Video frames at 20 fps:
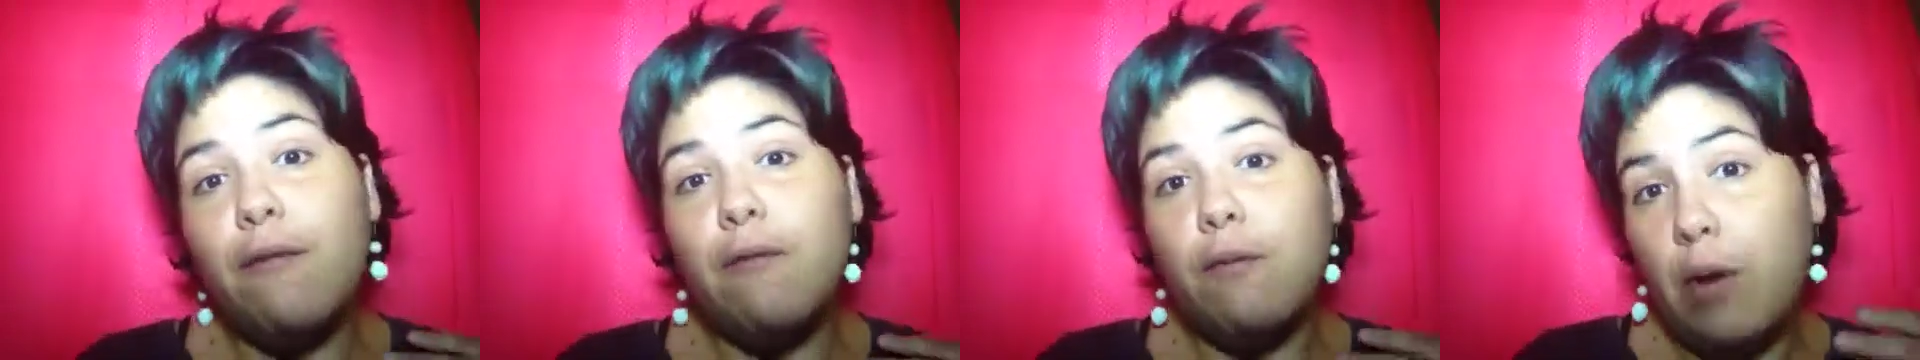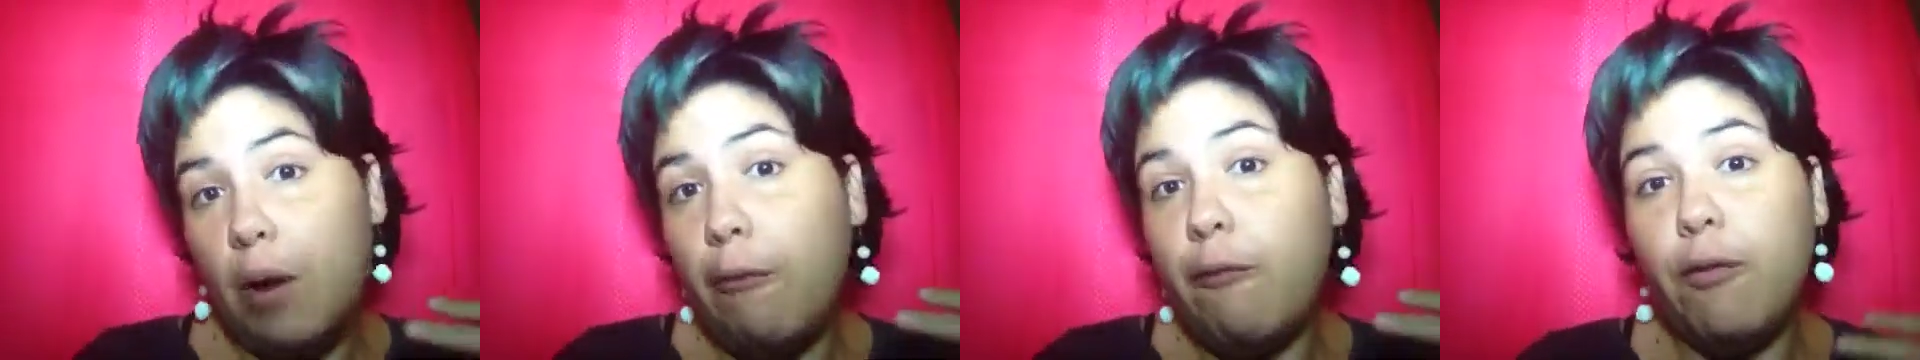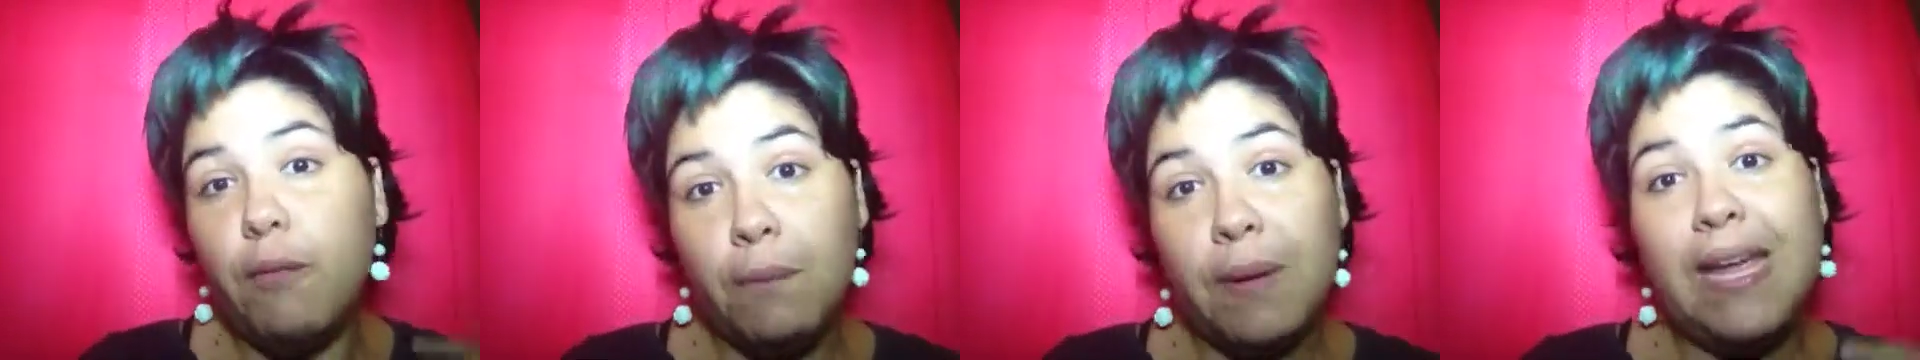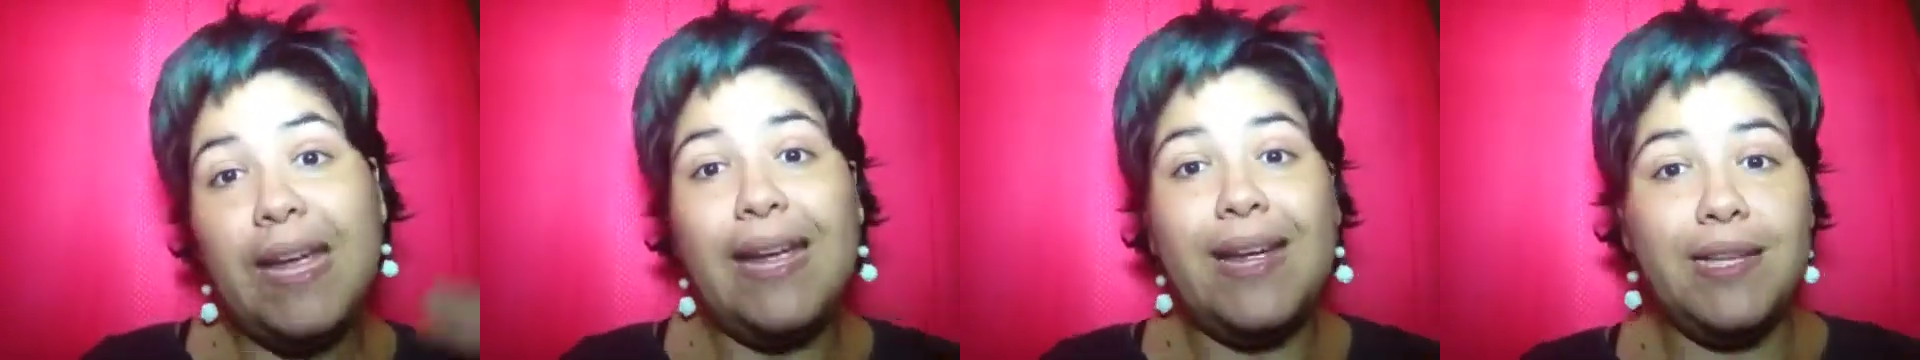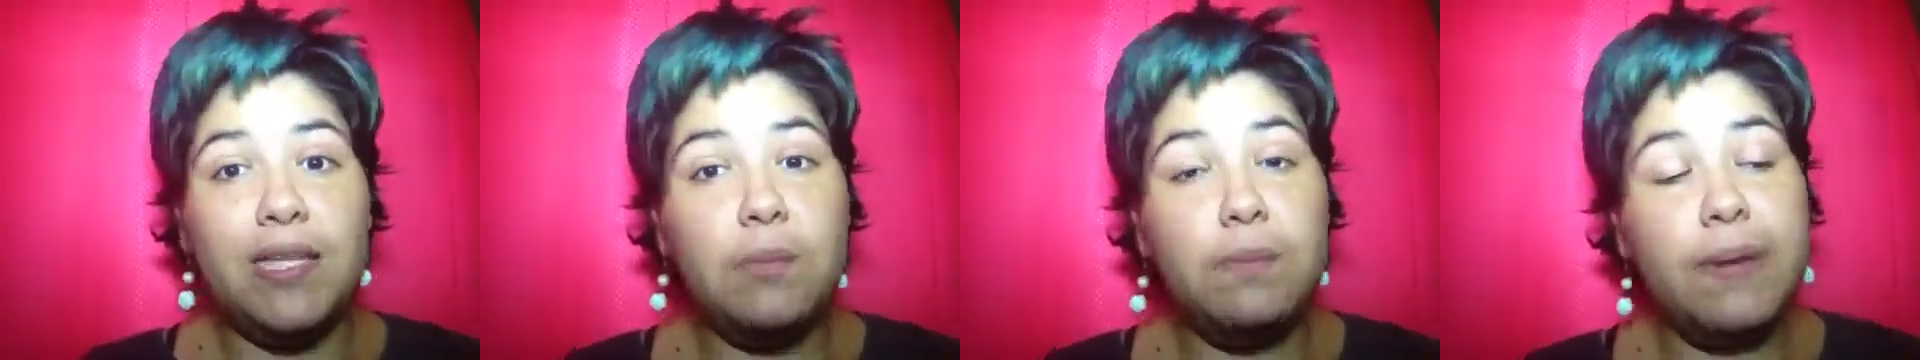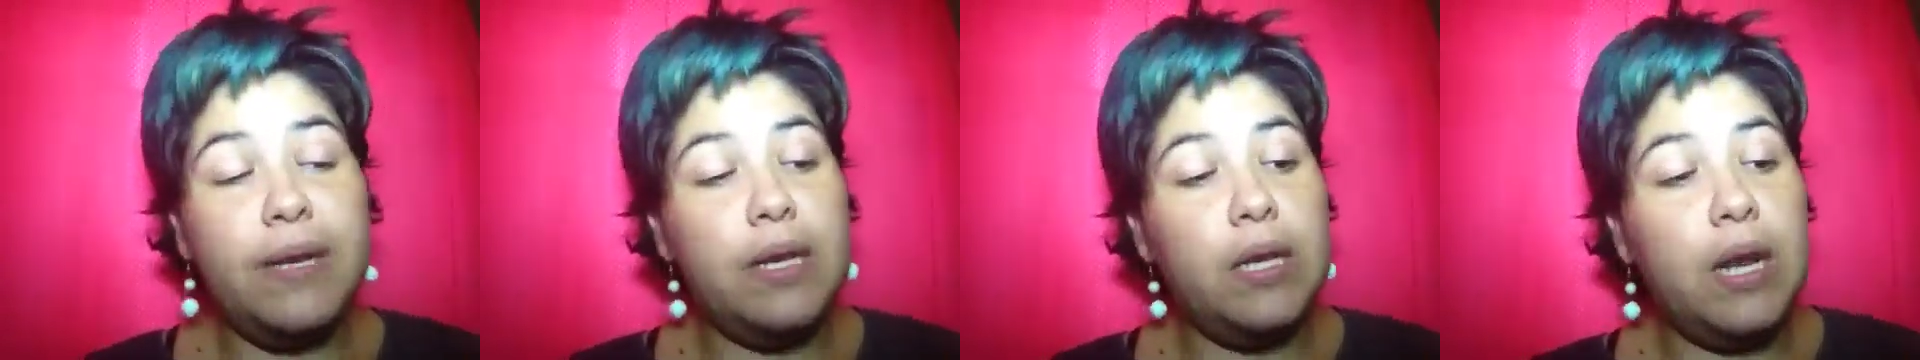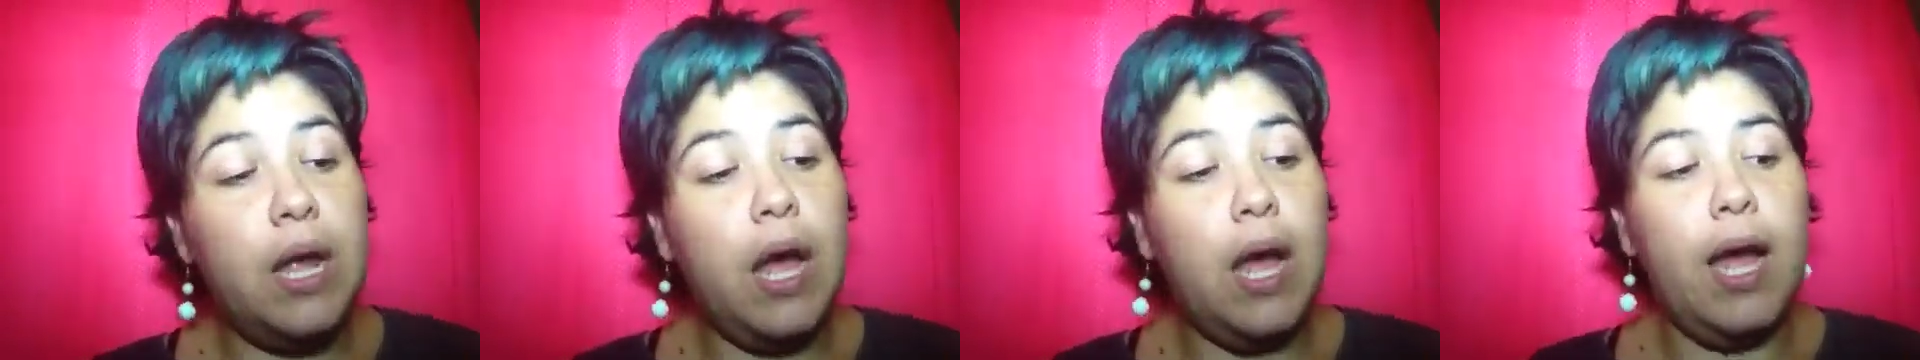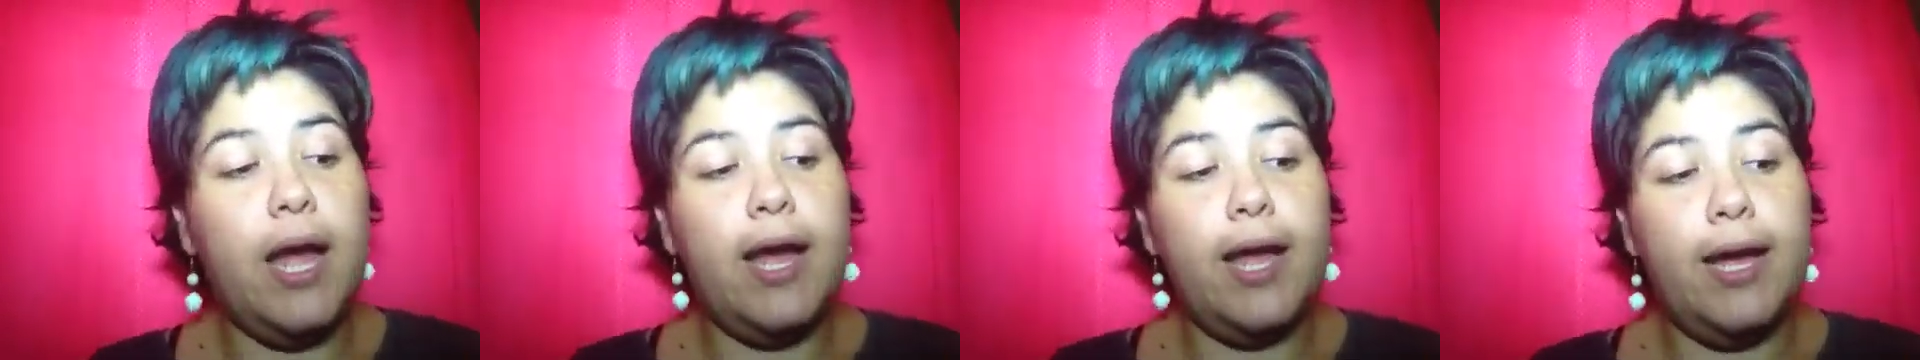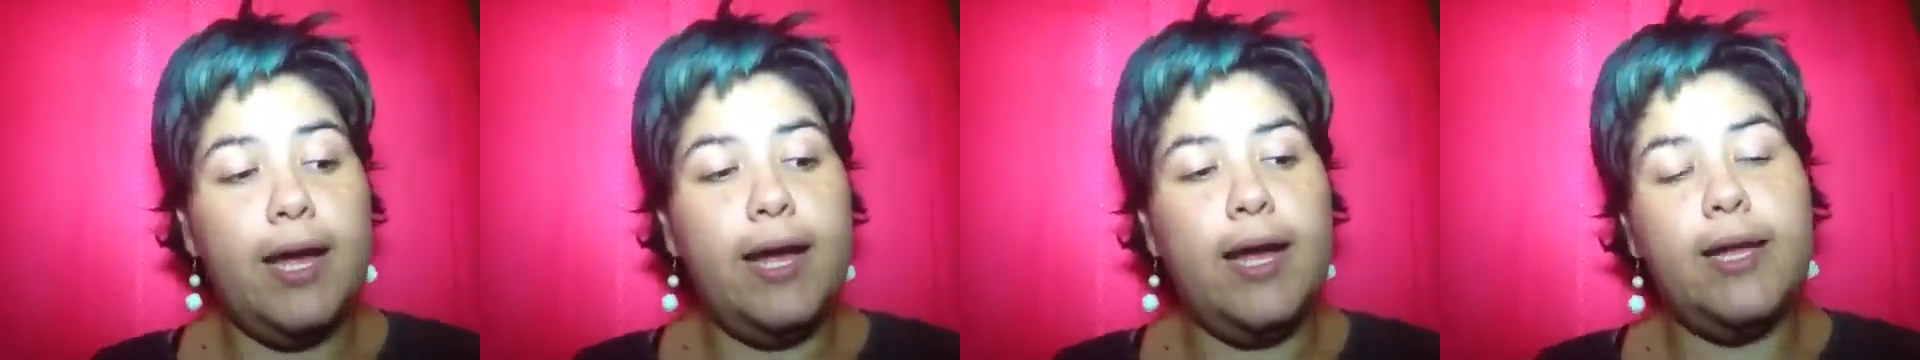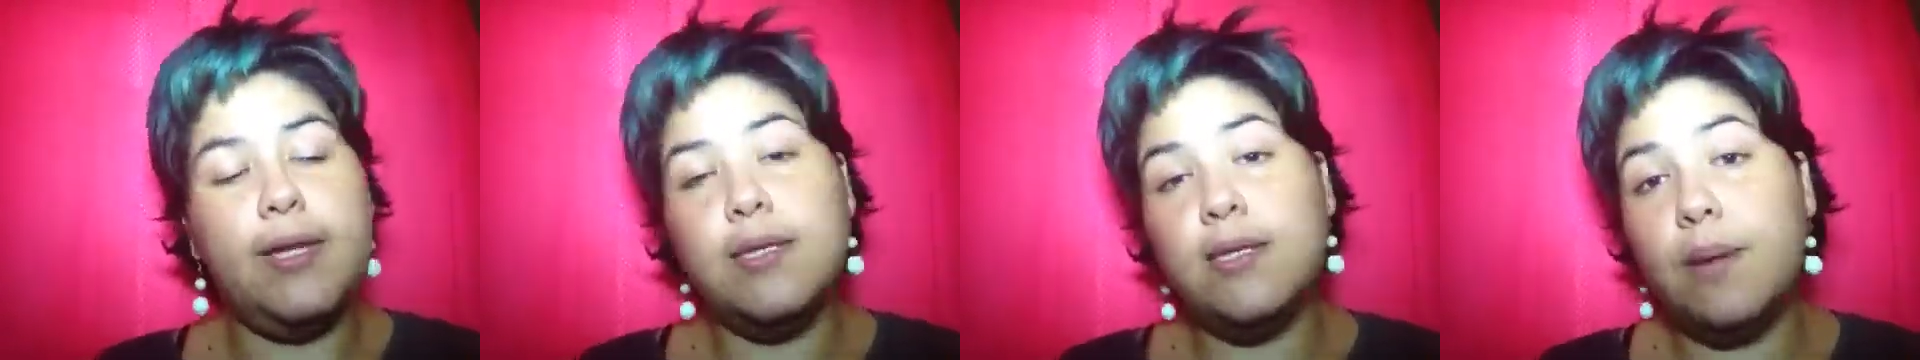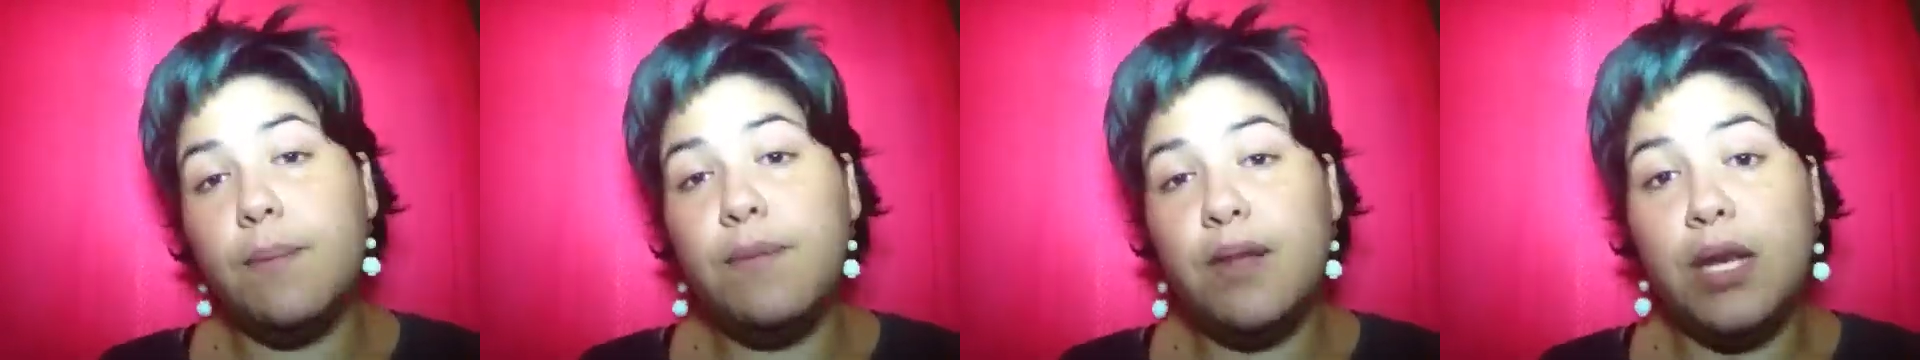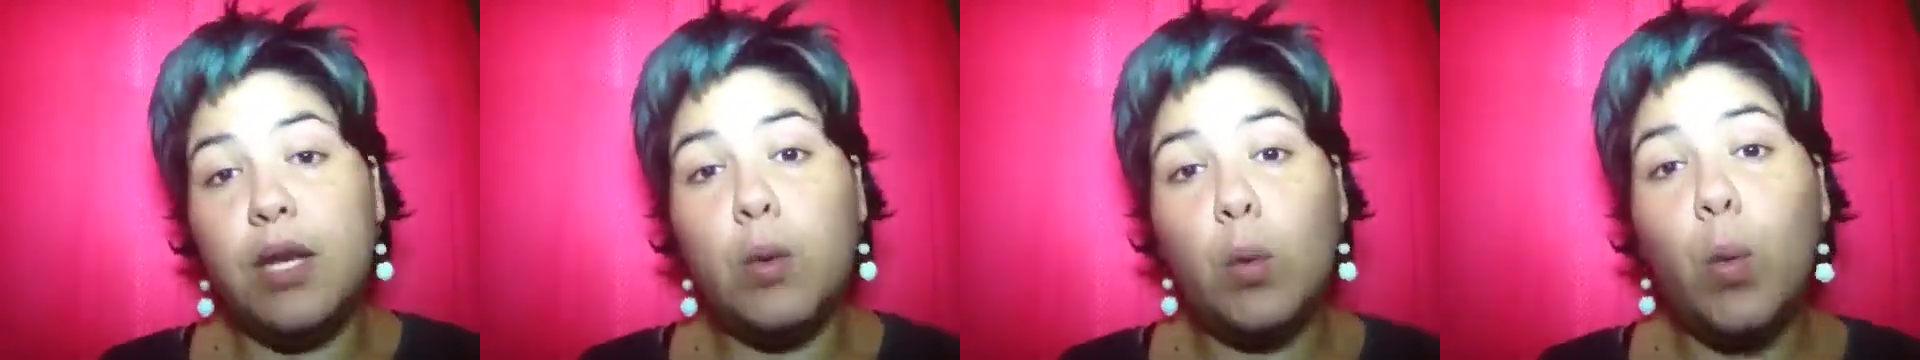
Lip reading: but for me, it's been something to